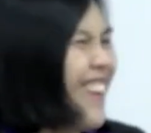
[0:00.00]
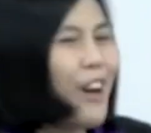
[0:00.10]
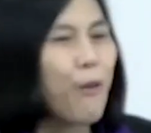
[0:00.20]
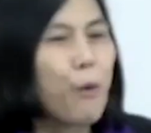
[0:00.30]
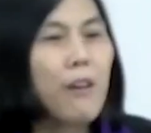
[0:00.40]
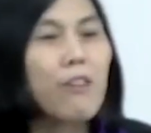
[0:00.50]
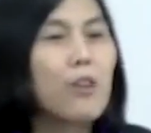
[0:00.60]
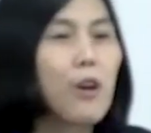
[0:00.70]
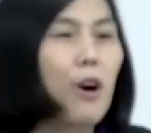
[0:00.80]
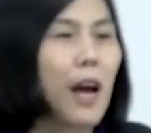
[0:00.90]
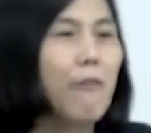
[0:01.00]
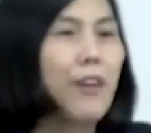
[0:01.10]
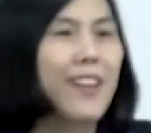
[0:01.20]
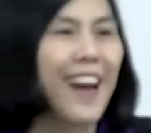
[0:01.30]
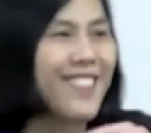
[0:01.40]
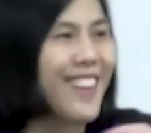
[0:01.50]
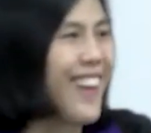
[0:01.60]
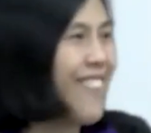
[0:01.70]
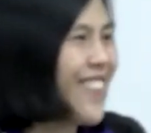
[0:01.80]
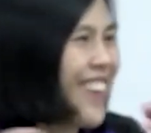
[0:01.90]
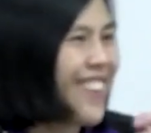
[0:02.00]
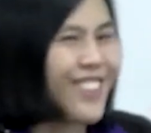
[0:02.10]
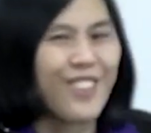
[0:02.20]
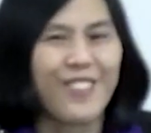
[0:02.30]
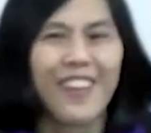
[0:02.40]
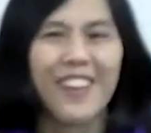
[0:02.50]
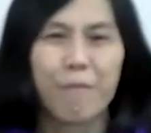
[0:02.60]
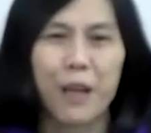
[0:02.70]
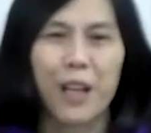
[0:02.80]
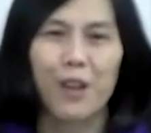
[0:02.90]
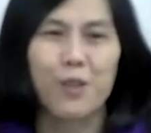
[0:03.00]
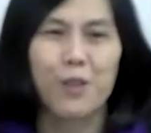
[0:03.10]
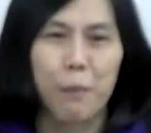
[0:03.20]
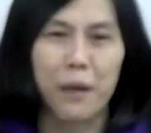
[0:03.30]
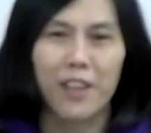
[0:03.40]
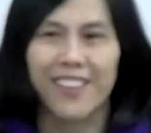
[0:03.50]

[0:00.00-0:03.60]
wherever you go, advertise and coming here to be close to the beach.